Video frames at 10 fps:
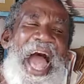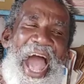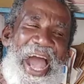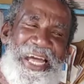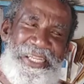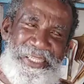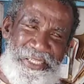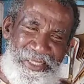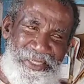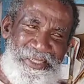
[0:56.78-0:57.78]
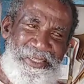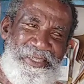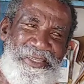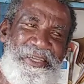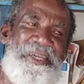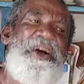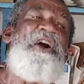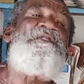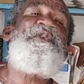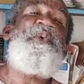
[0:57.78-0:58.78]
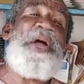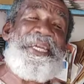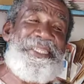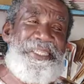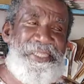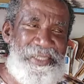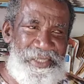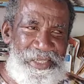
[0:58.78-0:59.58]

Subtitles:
and of quality.